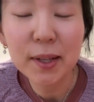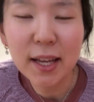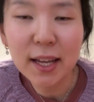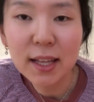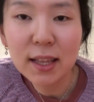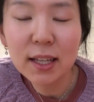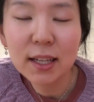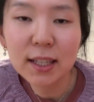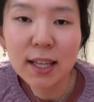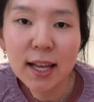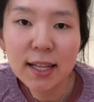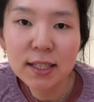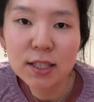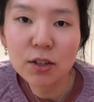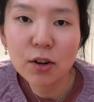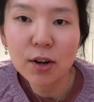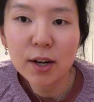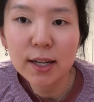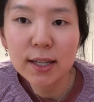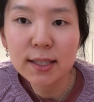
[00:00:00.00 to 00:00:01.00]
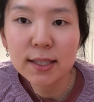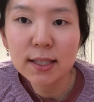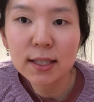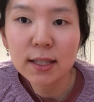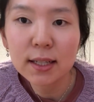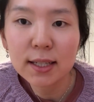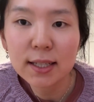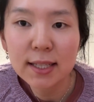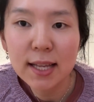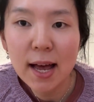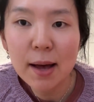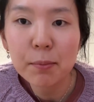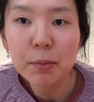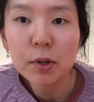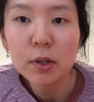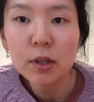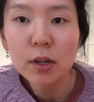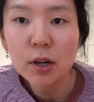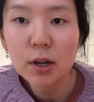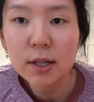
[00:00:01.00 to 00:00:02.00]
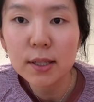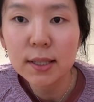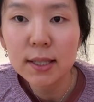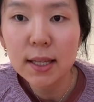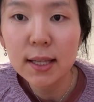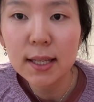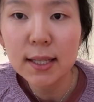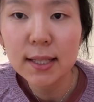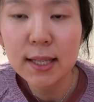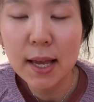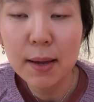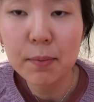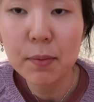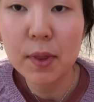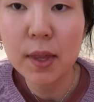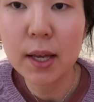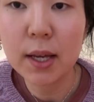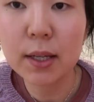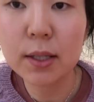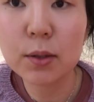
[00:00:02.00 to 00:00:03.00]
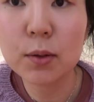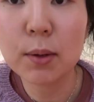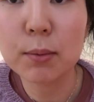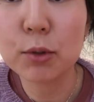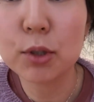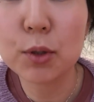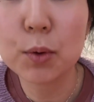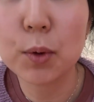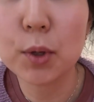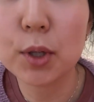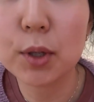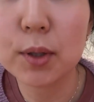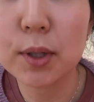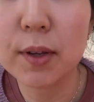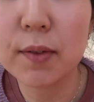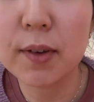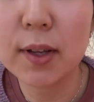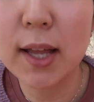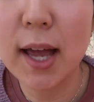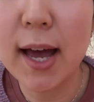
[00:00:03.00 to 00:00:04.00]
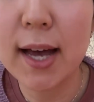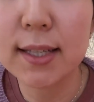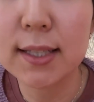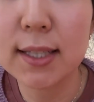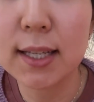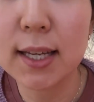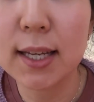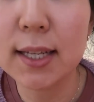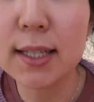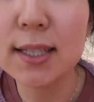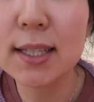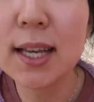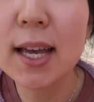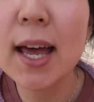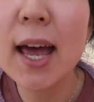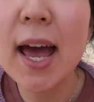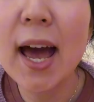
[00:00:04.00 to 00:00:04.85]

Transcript: I looked at Sari's example, hers did the same thing, so I'm just going to leave it as is.